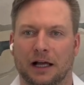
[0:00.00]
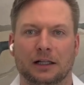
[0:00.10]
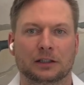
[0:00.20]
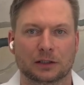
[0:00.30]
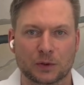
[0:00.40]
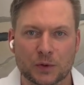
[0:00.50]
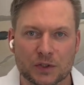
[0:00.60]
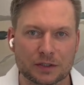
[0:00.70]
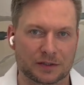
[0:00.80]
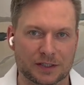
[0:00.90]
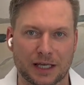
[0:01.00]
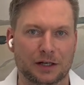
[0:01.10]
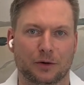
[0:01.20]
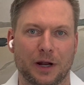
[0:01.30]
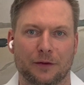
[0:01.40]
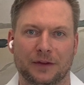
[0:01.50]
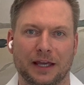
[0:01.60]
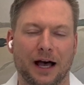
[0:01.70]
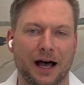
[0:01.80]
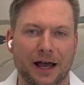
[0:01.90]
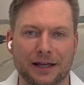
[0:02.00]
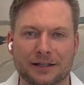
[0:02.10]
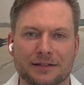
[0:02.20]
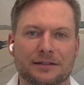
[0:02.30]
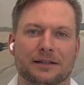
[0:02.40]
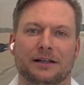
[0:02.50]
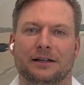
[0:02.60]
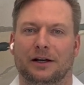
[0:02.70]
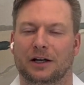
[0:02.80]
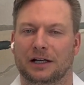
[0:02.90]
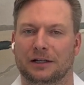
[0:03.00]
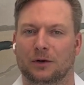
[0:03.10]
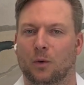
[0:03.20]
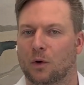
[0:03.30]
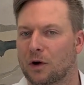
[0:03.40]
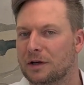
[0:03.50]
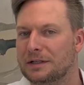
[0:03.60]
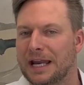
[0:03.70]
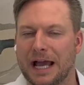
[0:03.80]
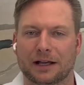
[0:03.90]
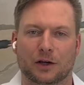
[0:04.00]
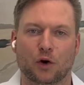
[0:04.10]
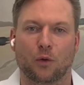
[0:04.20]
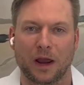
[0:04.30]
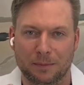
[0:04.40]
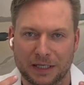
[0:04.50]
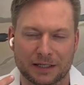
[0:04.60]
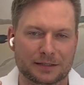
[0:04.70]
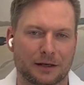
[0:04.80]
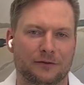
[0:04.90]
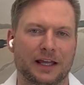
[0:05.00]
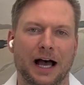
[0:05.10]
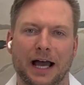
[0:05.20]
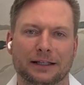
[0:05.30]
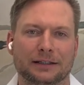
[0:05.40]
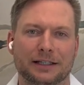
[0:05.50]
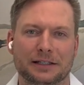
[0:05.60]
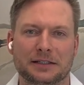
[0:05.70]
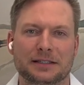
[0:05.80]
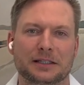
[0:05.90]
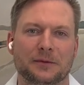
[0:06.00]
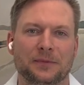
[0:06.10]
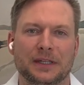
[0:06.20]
loose skin around the eyes, or neck, crepiness of the eyelids,